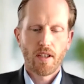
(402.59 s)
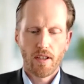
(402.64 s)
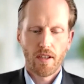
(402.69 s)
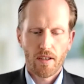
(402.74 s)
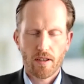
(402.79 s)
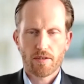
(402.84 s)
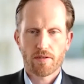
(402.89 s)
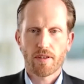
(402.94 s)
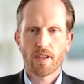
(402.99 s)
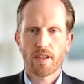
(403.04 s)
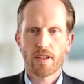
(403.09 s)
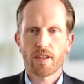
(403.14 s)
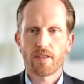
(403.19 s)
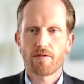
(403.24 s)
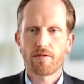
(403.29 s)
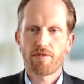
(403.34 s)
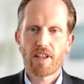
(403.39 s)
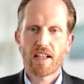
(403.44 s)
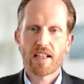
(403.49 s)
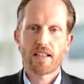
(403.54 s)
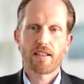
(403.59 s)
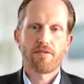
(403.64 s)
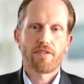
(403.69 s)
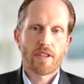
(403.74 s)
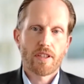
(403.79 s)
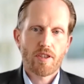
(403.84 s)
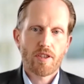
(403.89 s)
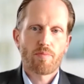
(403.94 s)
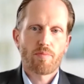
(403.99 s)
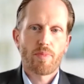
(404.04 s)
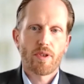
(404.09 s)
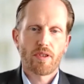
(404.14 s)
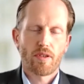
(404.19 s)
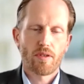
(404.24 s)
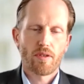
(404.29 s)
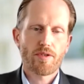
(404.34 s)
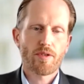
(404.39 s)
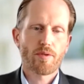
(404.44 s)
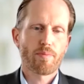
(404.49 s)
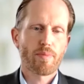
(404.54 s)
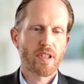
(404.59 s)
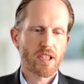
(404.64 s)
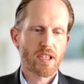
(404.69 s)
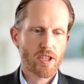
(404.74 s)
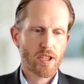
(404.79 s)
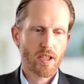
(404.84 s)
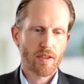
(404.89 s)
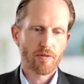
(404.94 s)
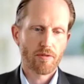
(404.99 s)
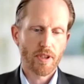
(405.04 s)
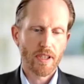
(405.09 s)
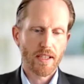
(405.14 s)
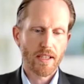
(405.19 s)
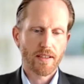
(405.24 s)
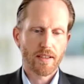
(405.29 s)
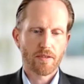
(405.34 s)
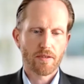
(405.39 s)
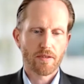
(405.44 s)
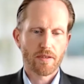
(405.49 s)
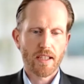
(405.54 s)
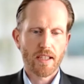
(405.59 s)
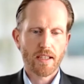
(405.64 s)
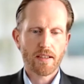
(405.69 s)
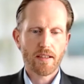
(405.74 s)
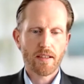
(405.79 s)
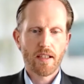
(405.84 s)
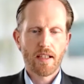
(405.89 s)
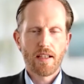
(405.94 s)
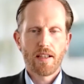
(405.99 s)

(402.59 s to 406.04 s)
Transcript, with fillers: uncorrected refractive errors, but also partially related to that.